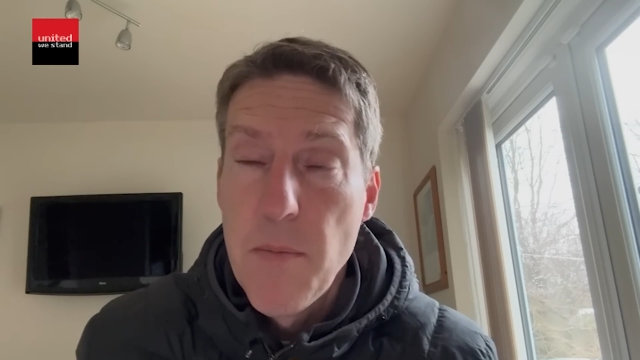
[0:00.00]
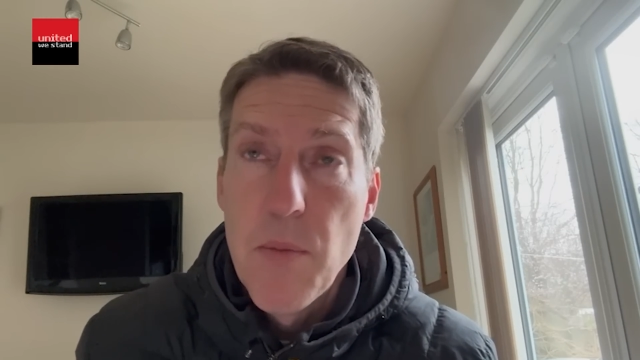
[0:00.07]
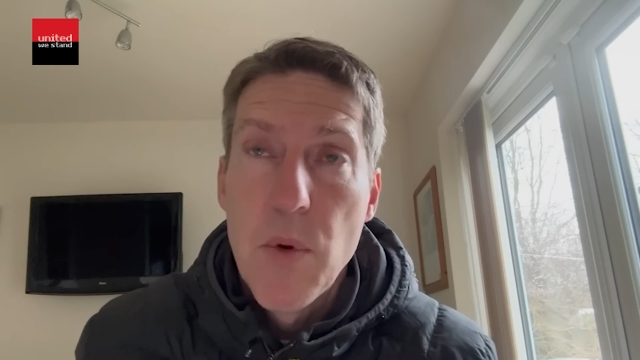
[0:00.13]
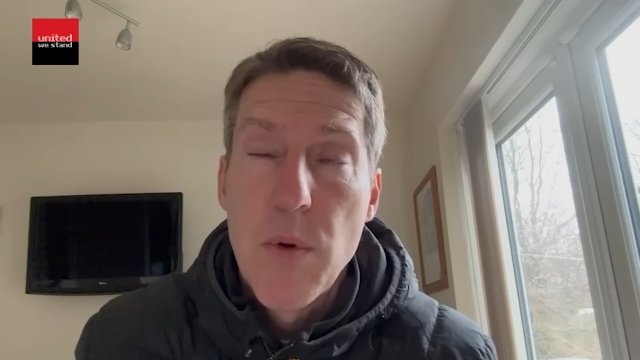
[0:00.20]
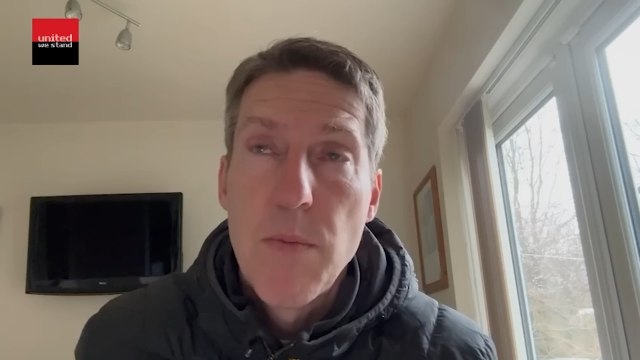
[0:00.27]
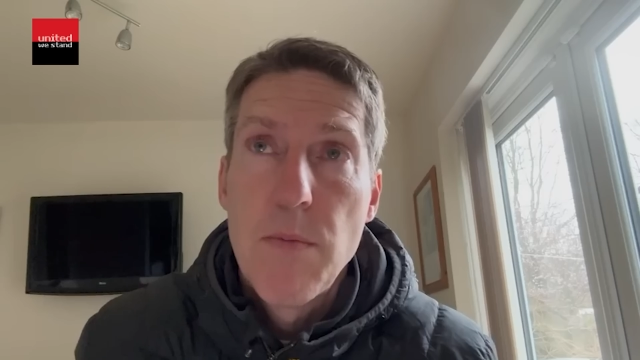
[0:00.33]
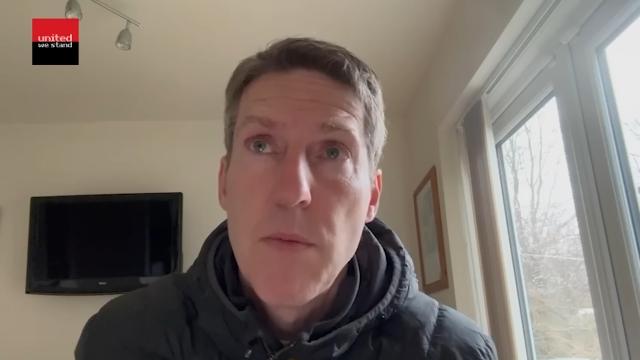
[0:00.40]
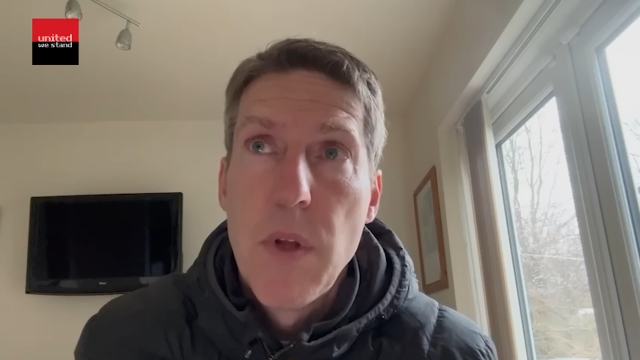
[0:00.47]

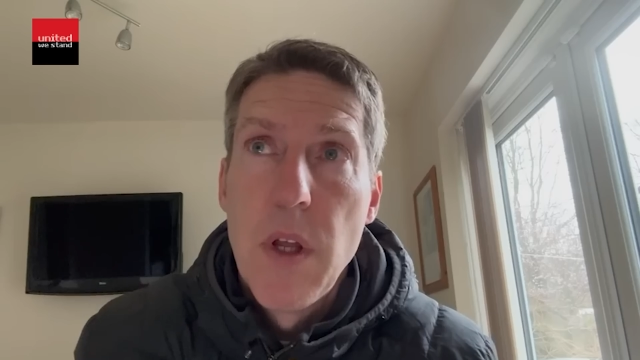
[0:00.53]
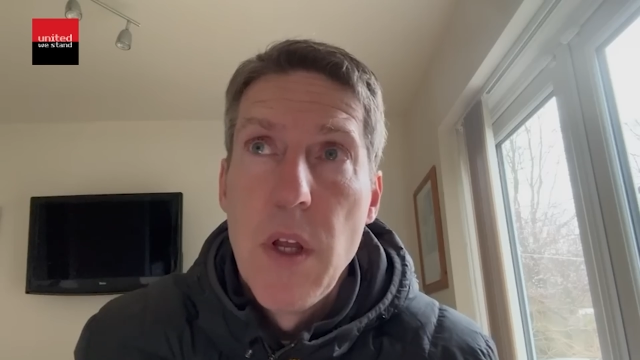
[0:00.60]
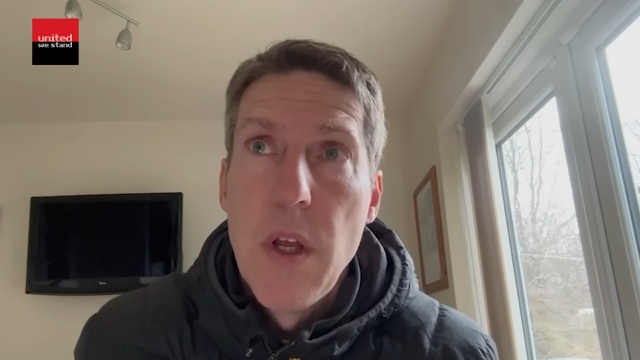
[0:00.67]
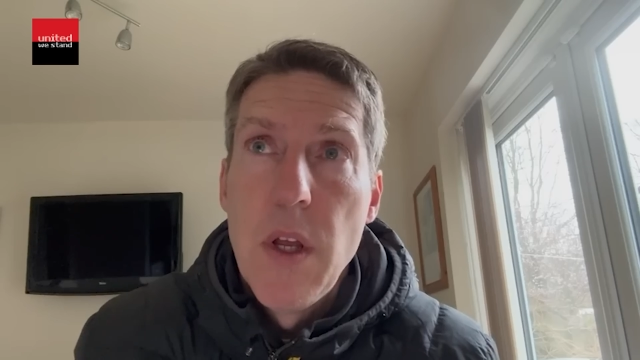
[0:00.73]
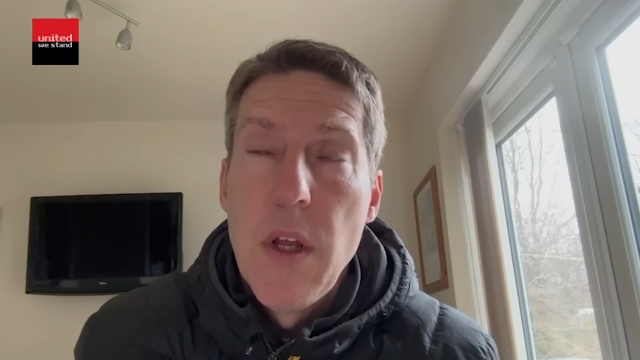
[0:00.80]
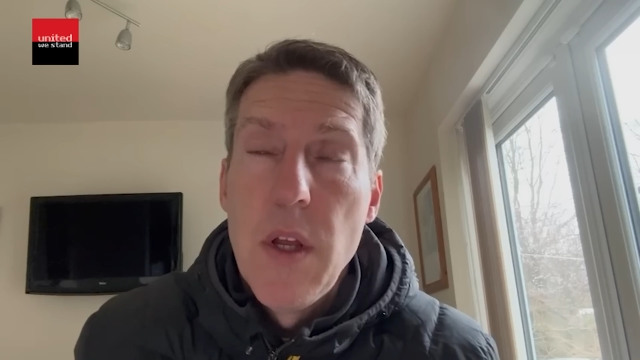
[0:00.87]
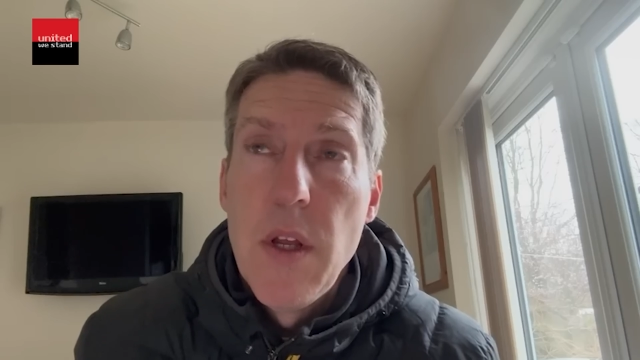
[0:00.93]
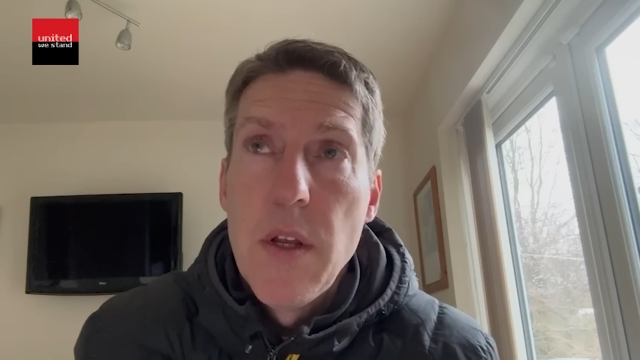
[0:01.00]
but
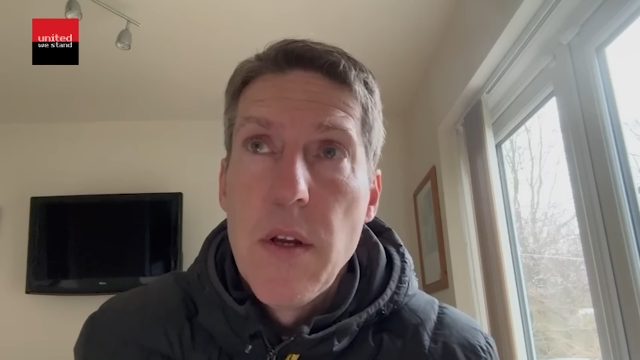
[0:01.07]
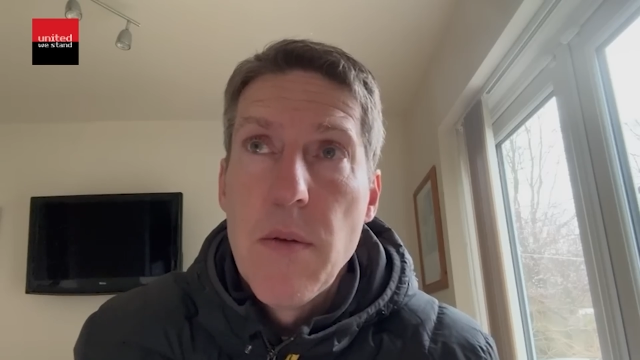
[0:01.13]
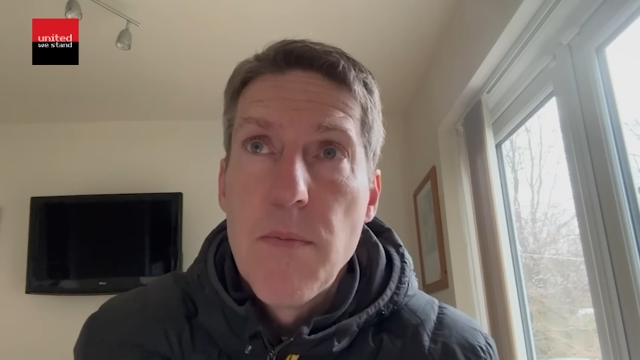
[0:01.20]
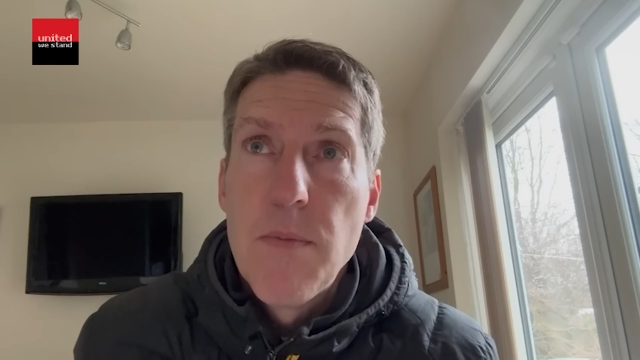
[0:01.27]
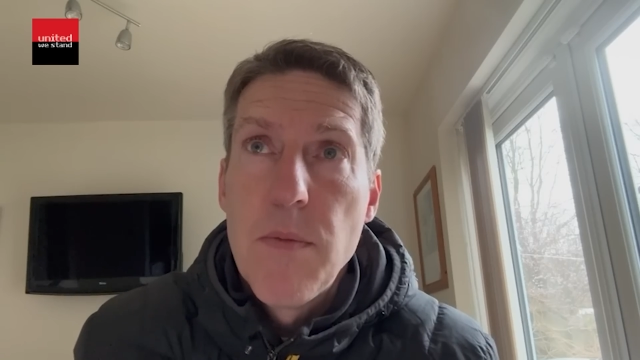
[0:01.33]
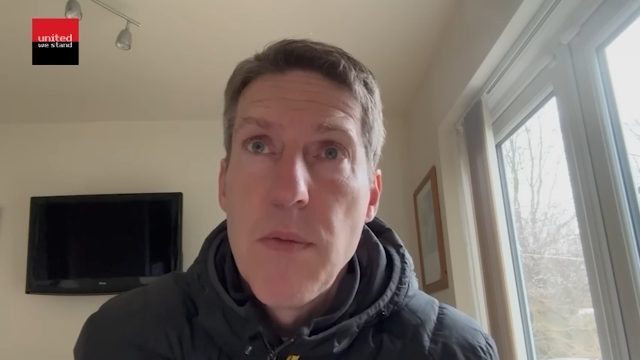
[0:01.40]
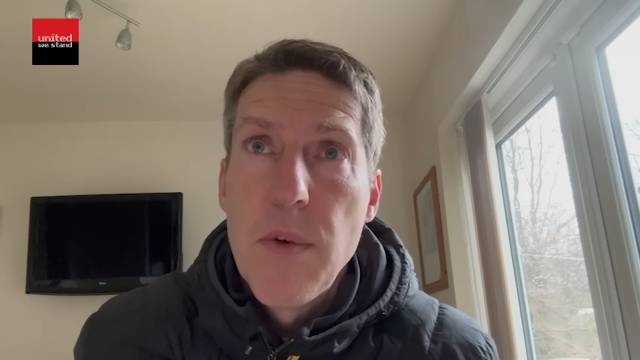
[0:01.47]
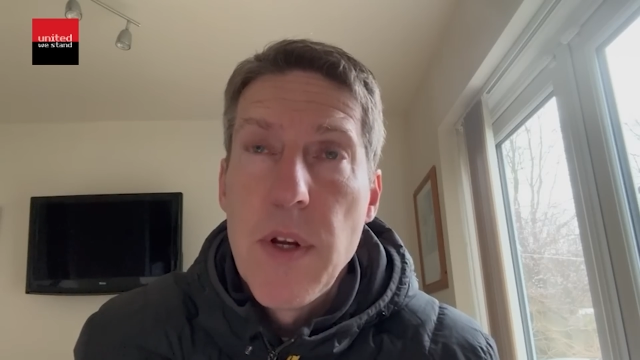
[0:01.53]

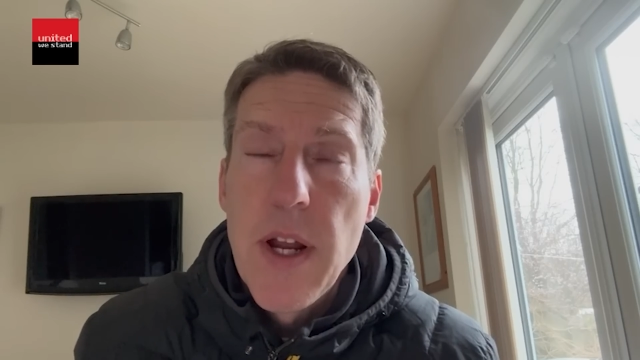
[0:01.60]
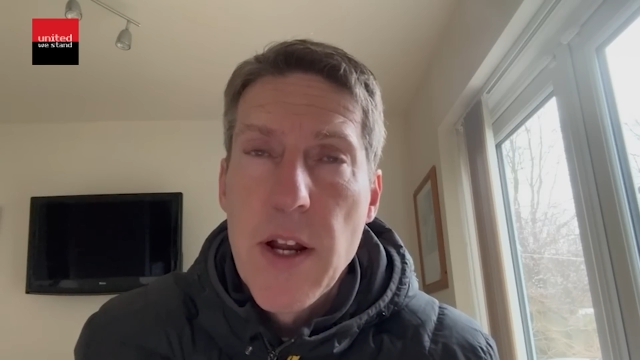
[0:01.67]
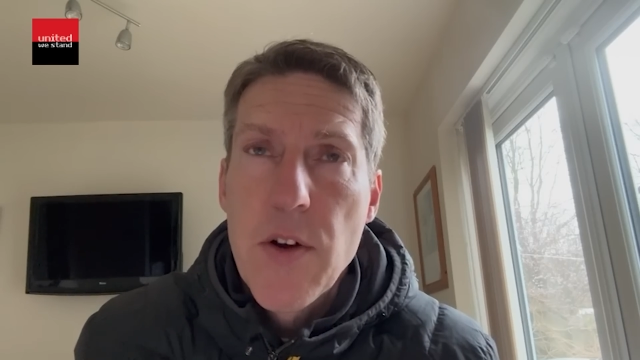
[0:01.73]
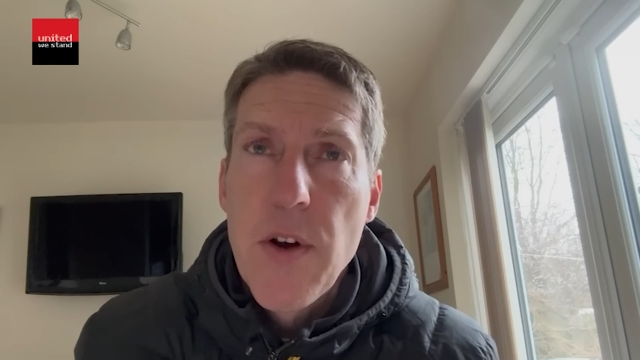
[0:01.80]
United